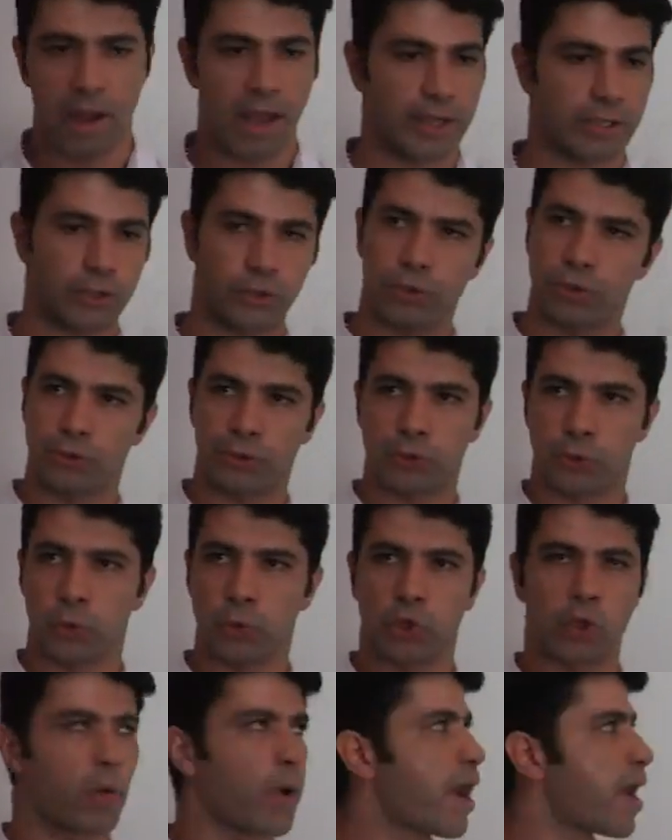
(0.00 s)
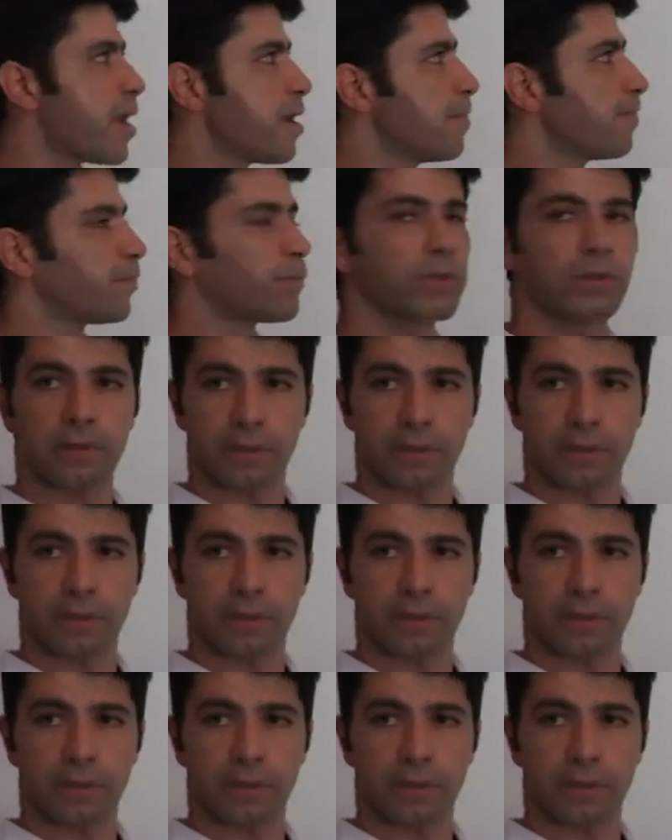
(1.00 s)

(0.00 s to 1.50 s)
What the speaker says: As soon as you switch away,